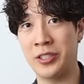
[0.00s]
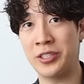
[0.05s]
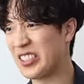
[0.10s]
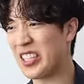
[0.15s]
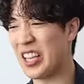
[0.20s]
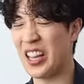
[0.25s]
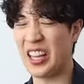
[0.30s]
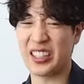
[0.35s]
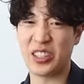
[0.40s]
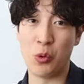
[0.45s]
It's
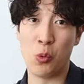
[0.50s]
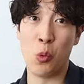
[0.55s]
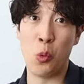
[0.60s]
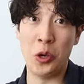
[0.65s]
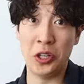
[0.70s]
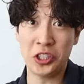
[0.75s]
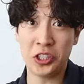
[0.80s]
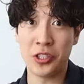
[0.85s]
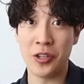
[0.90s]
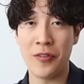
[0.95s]
kind of like the
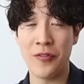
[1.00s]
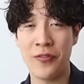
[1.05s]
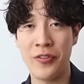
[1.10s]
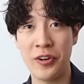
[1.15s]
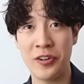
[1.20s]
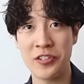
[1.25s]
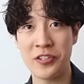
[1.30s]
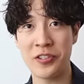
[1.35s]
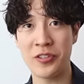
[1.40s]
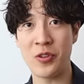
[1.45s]
Wish
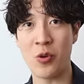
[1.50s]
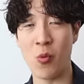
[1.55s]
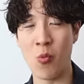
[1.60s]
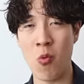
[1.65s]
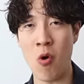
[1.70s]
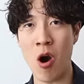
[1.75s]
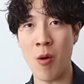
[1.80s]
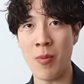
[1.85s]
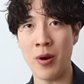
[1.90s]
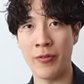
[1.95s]
version,
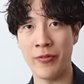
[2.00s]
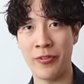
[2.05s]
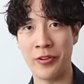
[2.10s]
Walmart